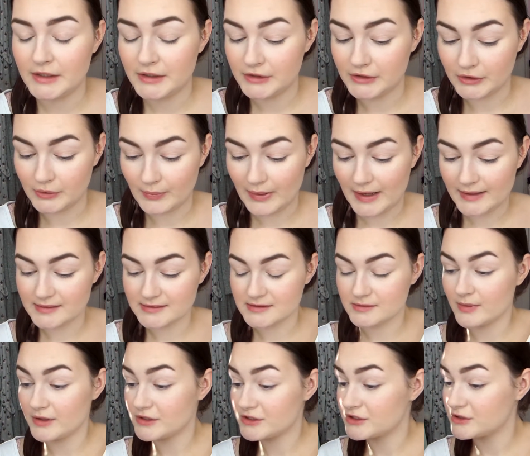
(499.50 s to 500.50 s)
no had to
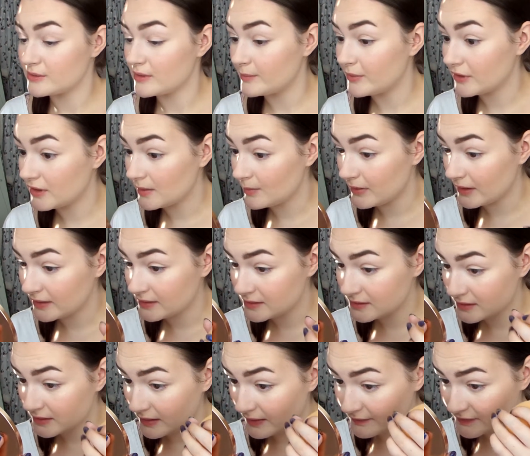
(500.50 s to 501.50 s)
switch to a beauty
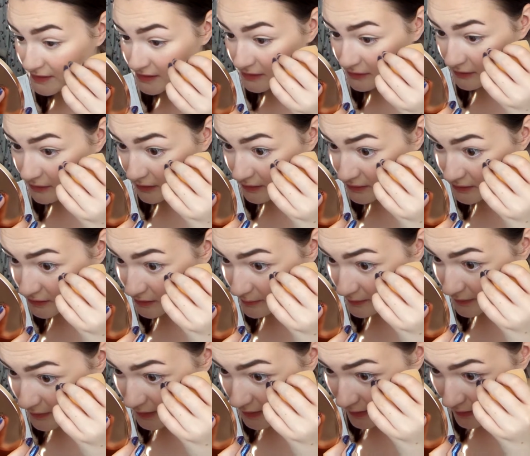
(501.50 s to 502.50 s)
blender i've still got
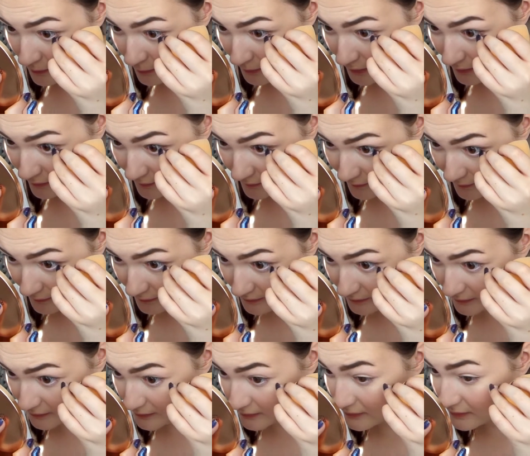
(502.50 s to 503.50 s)
something and where is it
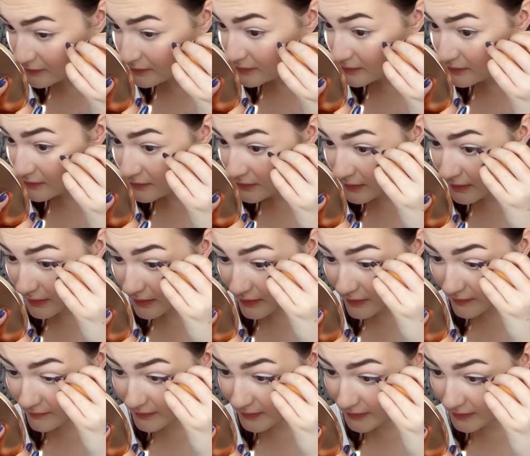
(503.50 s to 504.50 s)

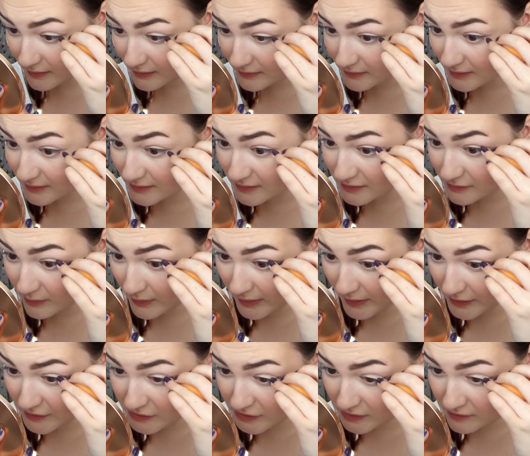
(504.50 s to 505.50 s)
i'm like this is why
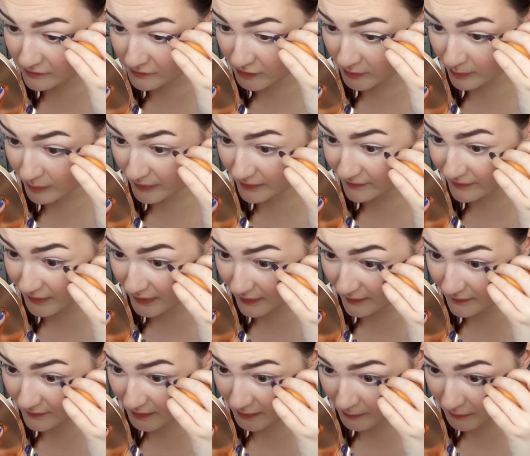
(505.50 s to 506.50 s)
i shouldn't rub my
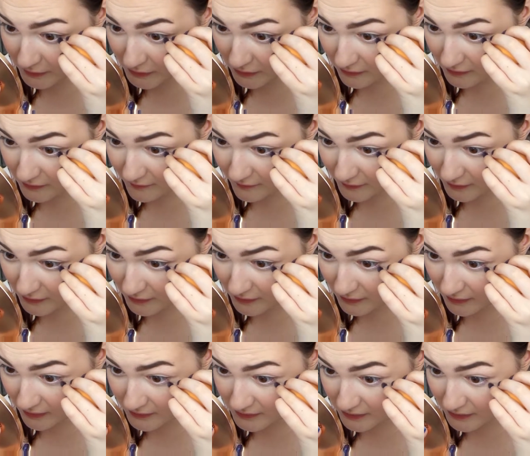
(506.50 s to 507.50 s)
face in my dog's fur
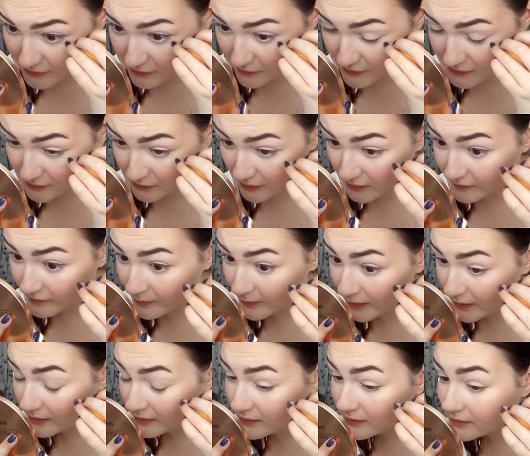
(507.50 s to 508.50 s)
because it goes all over
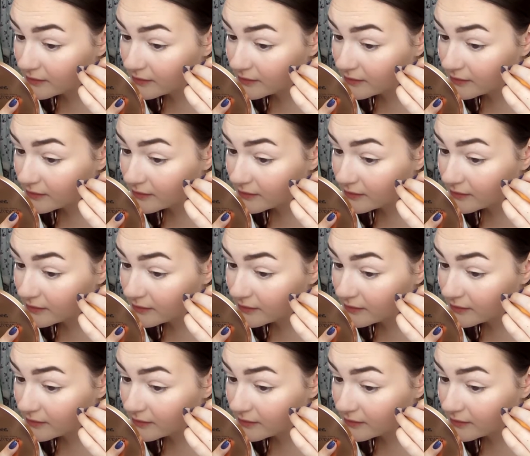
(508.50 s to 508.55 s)
me